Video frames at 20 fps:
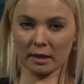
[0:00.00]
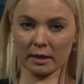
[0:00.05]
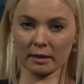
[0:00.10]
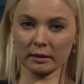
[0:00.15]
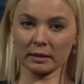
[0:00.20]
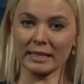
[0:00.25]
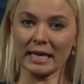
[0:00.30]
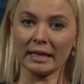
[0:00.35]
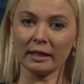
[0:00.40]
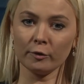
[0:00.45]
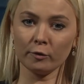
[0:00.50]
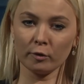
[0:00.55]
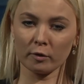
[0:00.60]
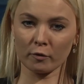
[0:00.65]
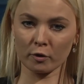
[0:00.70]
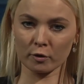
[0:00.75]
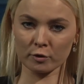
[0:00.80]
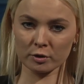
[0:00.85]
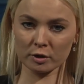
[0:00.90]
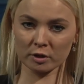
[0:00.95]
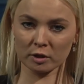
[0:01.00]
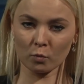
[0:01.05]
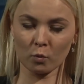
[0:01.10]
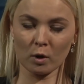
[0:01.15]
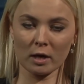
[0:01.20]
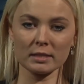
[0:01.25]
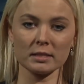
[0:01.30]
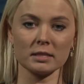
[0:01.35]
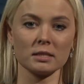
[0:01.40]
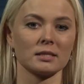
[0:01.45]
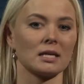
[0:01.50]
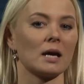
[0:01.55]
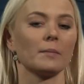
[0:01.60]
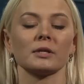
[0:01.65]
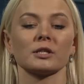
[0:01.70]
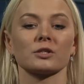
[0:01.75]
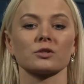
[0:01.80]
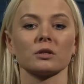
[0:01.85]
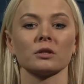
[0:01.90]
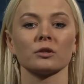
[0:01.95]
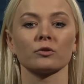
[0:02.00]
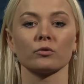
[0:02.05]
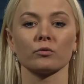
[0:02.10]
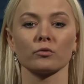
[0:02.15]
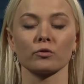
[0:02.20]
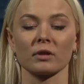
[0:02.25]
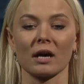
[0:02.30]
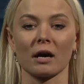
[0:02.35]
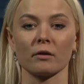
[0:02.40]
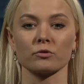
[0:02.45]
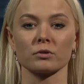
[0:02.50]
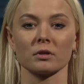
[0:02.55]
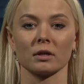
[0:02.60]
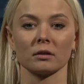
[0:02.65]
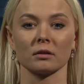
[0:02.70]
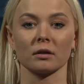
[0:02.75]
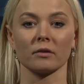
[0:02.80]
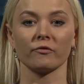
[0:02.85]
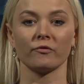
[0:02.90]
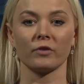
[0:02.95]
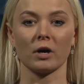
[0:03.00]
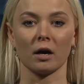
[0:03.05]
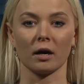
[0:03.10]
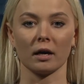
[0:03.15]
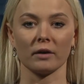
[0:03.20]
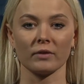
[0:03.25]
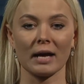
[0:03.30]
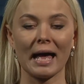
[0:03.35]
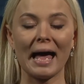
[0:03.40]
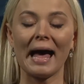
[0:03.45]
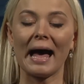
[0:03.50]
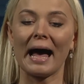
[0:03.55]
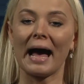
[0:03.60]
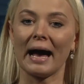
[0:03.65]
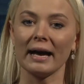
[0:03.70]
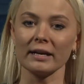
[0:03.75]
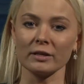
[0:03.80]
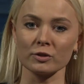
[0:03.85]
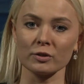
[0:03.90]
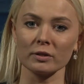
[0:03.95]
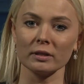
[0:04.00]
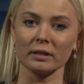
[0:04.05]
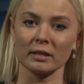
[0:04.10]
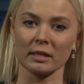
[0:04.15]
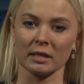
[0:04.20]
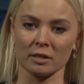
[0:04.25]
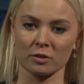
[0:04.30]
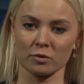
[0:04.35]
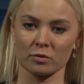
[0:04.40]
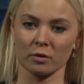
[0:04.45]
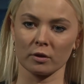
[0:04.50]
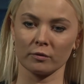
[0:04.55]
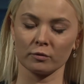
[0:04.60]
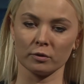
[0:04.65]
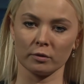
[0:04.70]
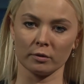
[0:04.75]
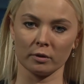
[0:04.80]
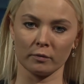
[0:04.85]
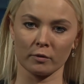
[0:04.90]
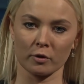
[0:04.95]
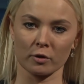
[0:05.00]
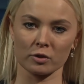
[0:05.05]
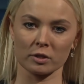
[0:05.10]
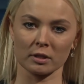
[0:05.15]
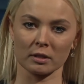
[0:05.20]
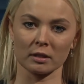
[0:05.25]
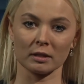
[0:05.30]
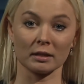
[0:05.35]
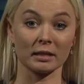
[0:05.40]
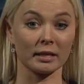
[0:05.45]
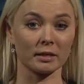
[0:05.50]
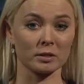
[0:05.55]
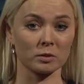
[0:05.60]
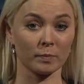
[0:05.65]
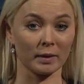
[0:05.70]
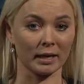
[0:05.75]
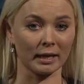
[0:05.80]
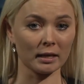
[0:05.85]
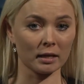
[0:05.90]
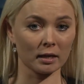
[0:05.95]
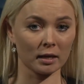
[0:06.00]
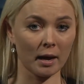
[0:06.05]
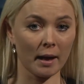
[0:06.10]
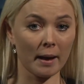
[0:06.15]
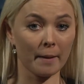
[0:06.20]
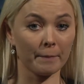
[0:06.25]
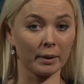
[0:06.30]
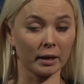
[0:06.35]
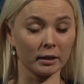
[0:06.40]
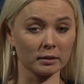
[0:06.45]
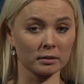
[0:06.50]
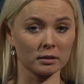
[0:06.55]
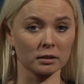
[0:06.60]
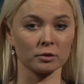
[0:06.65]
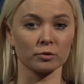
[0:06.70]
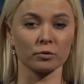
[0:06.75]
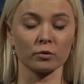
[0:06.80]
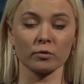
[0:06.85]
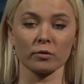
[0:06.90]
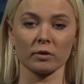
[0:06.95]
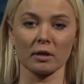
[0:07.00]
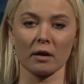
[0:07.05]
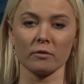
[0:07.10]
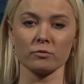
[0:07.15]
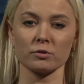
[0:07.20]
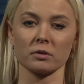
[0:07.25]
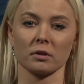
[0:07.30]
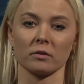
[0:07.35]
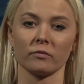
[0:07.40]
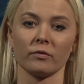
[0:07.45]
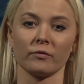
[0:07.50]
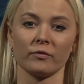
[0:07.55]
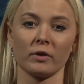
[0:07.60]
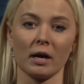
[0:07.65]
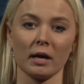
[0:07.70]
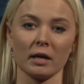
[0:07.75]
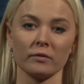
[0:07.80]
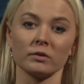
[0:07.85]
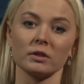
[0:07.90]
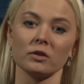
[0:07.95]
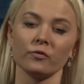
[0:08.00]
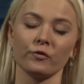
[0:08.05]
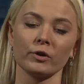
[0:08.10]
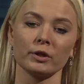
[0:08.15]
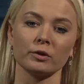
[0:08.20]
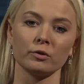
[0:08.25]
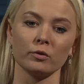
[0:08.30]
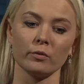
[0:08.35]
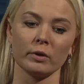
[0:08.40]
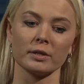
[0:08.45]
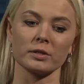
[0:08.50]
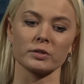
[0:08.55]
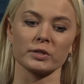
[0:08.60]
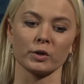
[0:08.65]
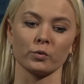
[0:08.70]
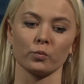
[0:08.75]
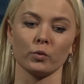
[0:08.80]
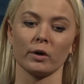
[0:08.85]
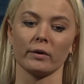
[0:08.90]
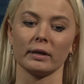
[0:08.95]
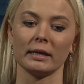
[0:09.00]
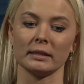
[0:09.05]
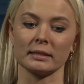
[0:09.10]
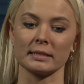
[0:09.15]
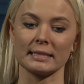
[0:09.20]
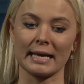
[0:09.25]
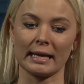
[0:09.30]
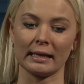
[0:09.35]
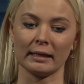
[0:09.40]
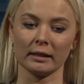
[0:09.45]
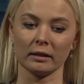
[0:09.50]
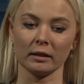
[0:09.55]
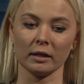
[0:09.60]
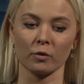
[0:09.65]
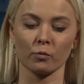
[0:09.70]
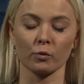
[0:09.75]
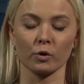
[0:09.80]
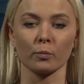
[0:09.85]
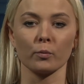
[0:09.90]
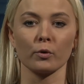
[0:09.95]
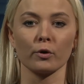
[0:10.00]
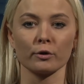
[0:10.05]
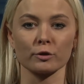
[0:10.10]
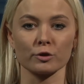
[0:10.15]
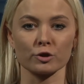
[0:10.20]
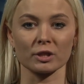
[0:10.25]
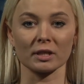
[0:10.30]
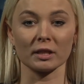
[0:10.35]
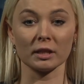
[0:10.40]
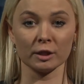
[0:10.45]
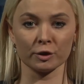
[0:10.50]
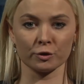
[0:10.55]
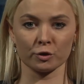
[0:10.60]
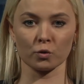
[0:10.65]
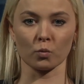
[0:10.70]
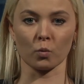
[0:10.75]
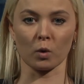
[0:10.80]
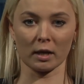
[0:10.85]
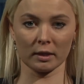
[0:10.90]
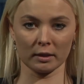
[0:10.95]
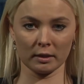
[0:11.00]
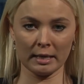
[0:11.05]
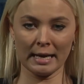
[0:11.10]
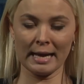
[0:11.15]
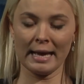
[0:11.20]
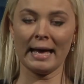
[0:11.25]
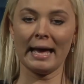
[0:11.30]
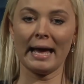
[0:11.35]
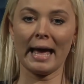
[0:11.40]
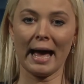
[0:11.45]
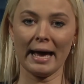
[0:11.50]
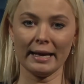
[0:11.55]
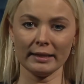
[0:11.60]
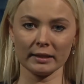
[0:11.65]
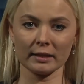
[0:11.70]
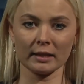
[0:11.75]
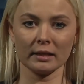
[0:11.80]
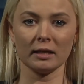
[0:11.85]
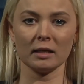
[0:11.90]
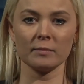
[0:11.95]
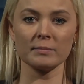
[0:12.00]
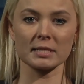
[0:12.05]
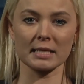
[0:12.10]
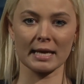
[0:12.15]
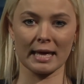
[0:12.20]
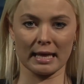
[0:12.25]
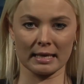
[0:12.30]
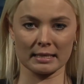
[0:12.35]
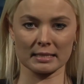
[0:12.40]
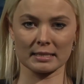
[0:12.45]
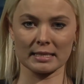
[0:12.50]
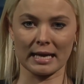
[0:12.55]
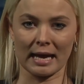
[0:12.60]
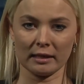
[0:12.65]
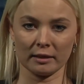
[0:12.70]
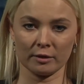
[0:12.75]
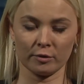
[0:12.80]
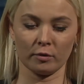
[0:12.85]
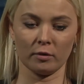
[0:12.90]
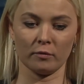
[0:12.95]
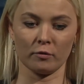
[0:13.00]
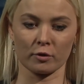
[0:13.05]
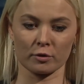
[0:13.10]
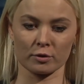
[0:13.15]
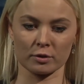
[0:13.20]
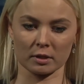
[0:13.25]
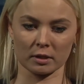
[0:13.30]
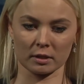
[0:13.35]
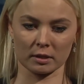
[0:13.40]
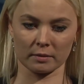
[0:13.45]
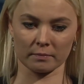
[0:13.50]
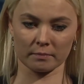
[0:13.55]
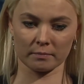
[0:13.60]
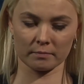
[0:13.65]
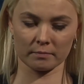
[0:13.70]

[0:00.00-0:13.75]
Tallinn University was established in 2005. Actually, the history of the university dates back, but in 2005, different units that were in Tallinn were merged into one and named as Tallinn University.